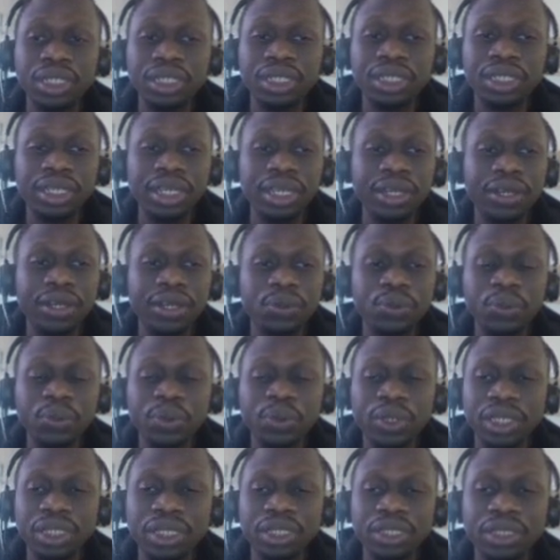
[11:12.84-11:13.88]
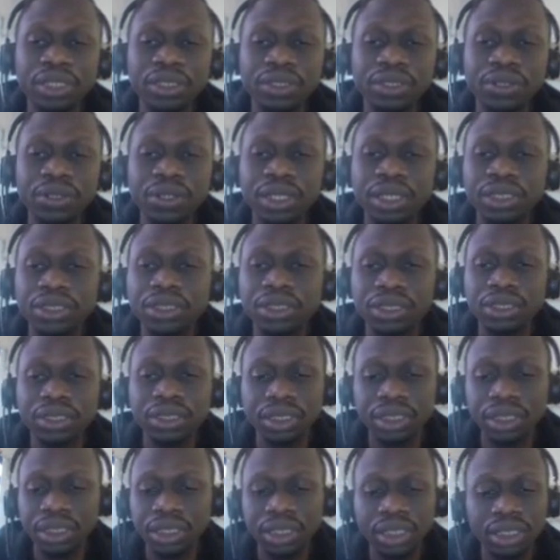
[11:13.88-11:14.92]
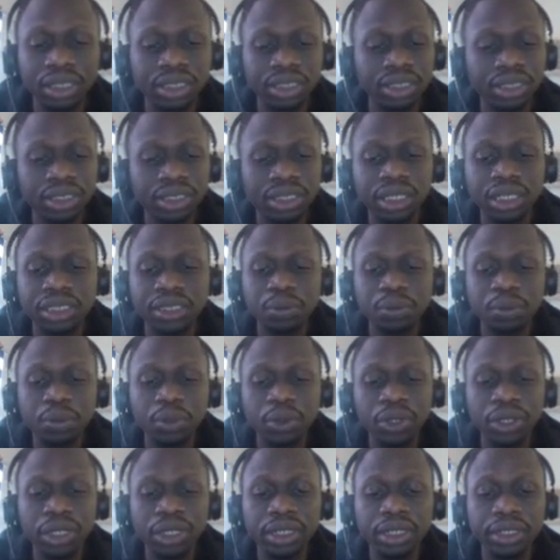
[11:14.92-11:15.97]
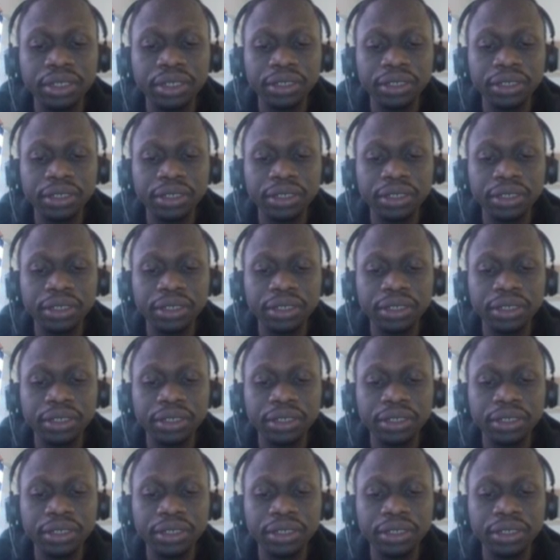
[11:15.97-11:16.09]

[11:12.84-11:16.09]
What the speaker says: day of the week. So let's say it's morning.